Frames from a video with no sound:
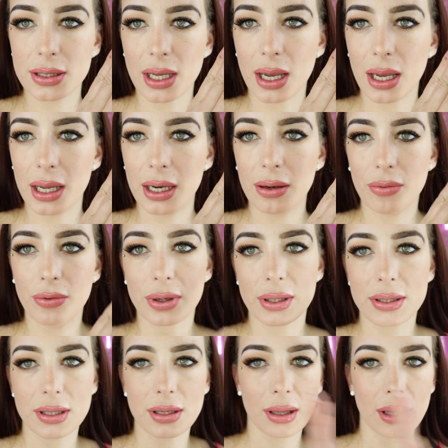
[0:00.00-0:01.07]
side
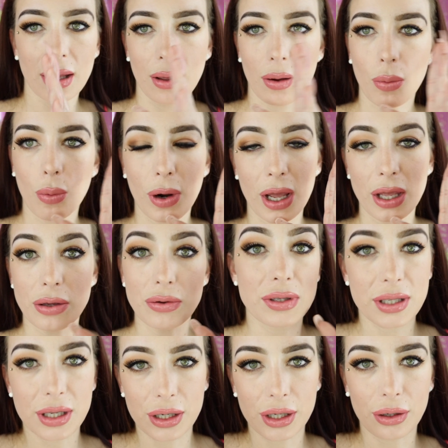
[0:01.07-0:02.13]
was what I
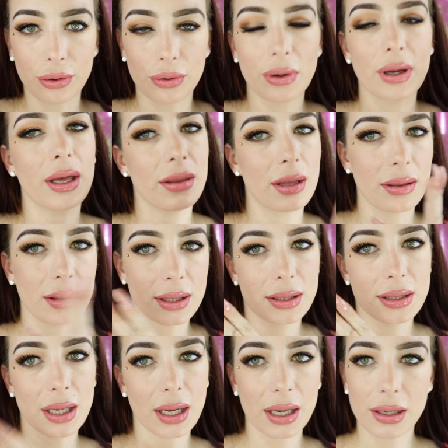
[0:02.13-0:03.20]
used to do, and then this
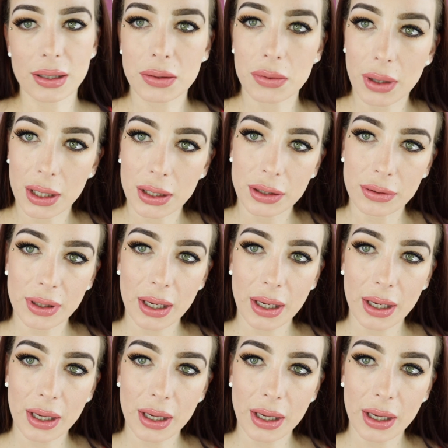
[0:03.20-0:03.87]
side is what I do